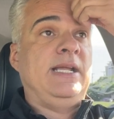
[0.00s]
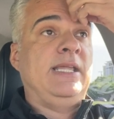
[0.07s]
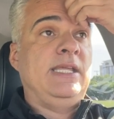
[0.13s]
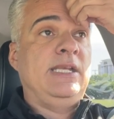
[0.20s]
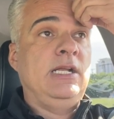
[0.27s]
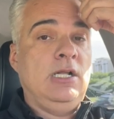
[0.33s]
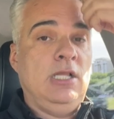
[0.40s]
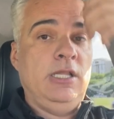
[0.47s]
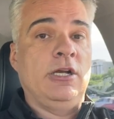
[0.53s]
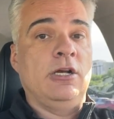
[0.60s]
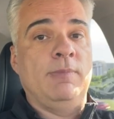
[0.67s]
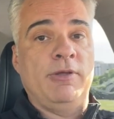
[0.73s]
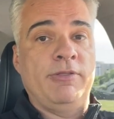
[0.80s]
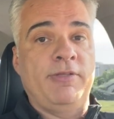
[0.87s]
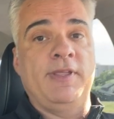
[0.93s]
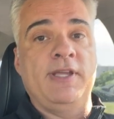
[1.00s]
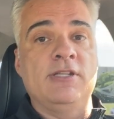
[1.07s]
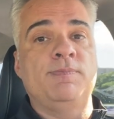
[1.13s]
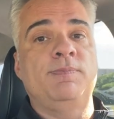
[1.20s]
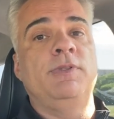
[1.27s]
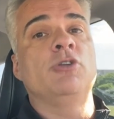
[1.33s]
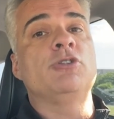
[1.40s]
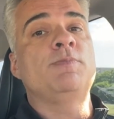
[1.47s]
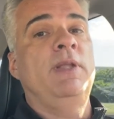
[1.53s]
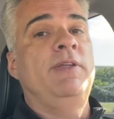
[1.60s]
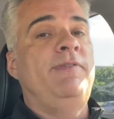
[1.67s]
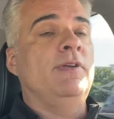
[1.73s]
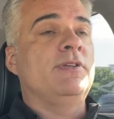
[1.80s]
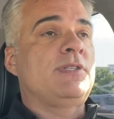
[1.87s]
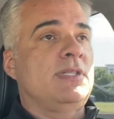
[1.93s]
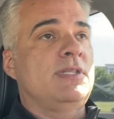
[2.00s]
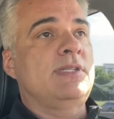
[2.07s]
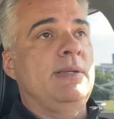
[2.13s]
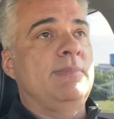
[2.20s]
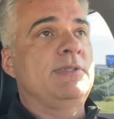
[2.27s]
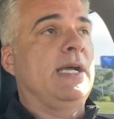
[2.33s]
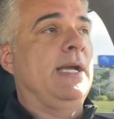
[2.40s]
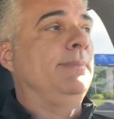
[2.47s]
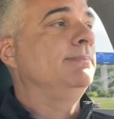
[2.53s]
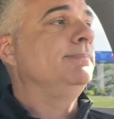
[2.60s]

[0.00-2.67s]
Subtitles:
and then clear both of those playfields at the same time.